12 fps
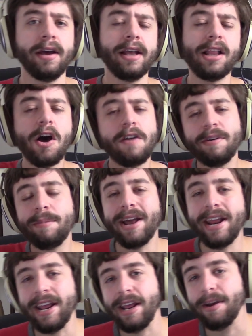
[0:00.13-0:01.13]
Hello,
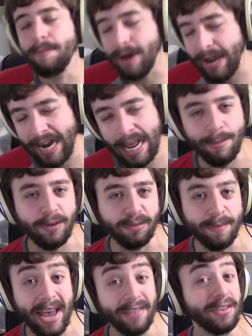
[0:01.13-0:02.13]
everybody. My name is
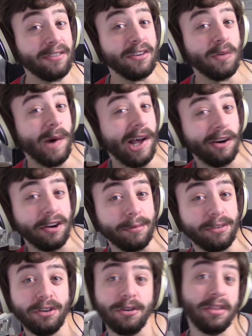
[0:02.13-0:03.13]
Mathas, and welcome
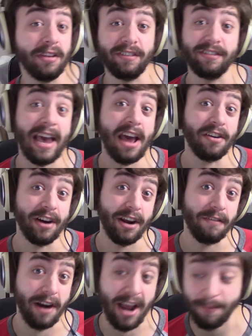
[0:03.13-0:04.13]
to the Saturday
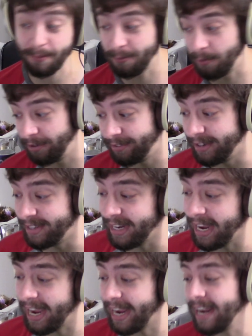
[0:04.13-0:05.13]
Wrap for
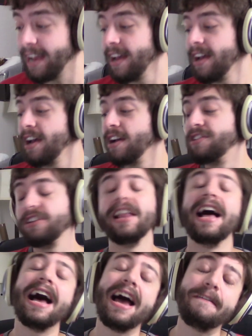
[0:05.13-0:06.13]
today,
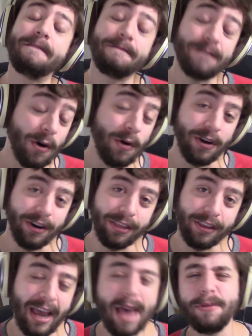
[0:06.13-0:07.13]
July 4th.
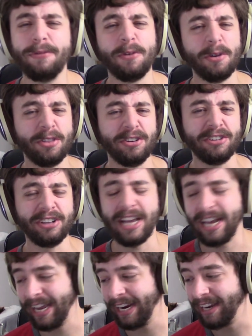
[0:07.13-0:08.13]
Happy 4th of
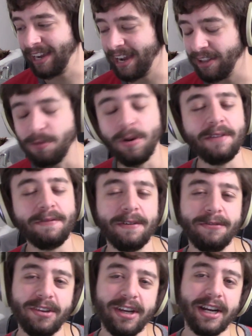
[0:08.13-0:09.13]
July, uh,
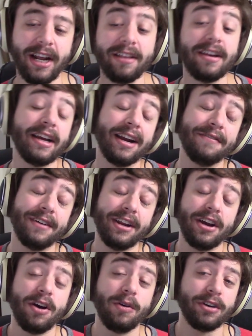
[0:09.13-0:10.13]
2015. I didn't get a
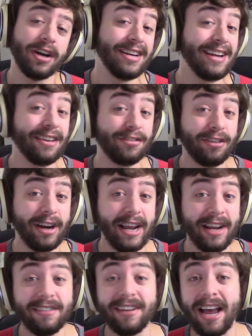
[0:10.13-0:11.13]
video done yesterday
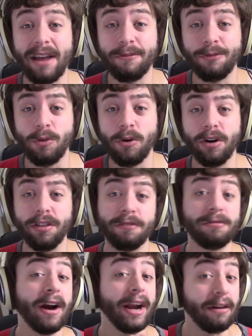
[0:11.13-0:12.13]
in time for the
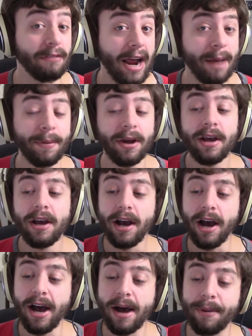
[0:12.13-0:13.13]
Friday Wrap,
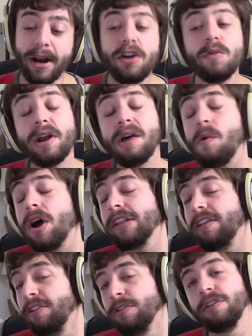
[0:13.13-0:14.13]
uh, but I knew what I wanted to
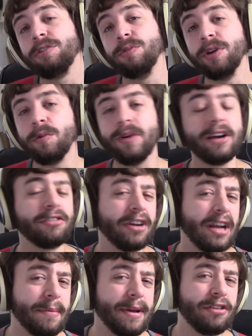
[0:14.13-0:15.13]
do this week. We're actually
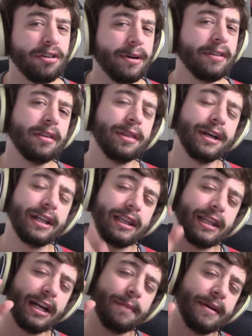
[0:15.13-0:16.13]
going to be doing something a
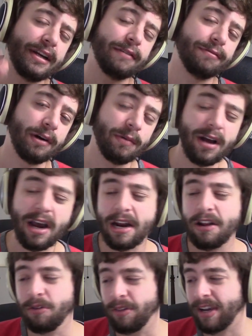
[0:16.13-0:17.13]
little bit different. We're not going
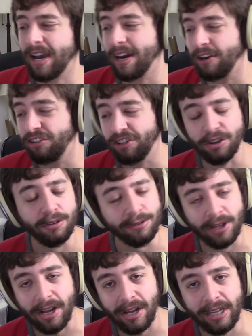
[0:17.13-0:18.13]
to do the kind of chill
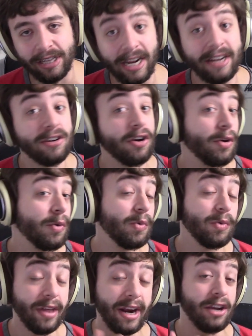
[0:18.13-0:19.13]
vlog that I know
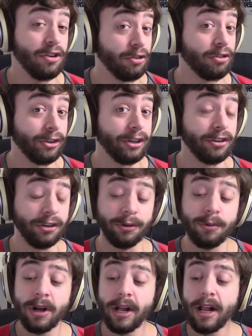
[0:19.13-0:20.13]
that I usually do.
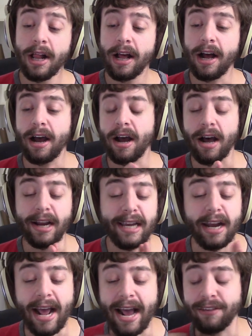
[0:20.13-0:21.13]
Uh, I
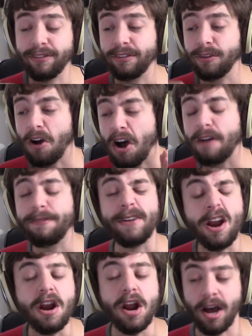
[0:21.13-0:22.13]
get asked often
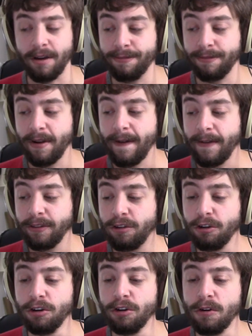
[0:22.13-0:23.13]
enough
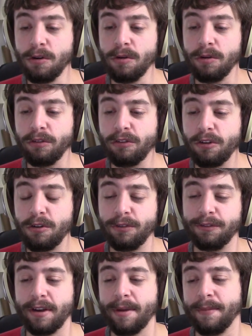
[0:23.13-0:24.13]
to do
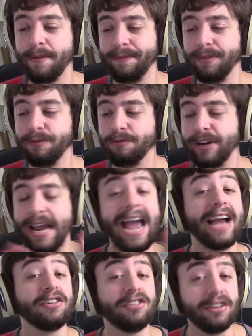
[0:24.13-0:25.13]
some
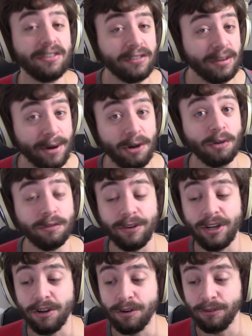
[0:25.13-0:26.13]
reactions to my old
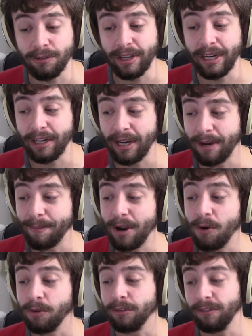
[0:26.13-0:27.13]
videos, like uh, my
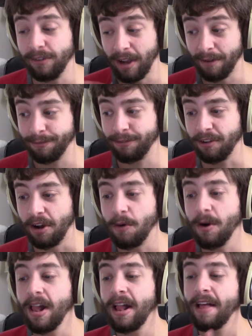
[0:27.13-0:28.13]
old stuff. So
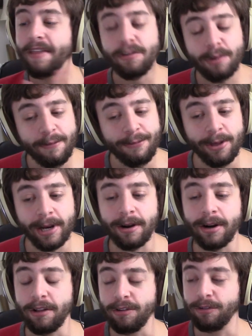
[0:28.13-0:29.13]
that's what I feel like I'm
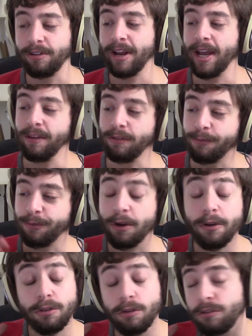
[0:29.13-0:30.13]
going to do today. So for
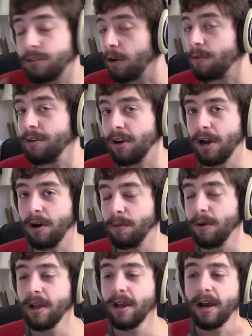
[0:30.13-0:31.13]
those who don't know,
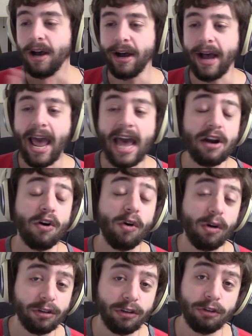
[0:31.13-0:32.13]
uh, I had an
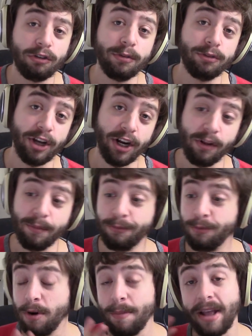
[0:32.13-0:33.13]
old YouTube channel
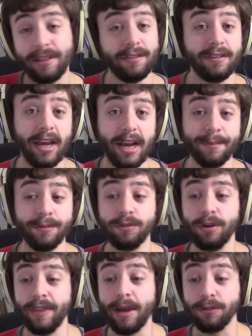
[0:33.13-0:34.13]
before Mathas Games
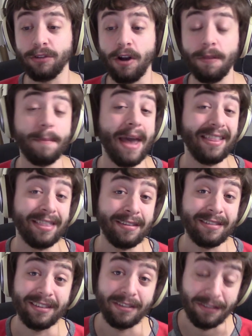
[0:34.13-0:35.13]
that was called
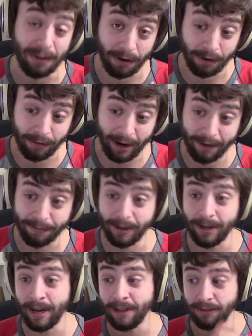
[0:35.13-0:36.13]
Mathas StarCraft.
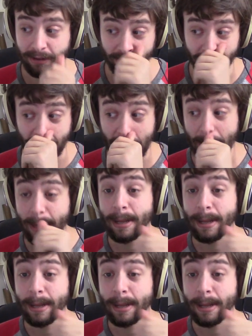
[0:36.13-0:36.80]
And as you can see it,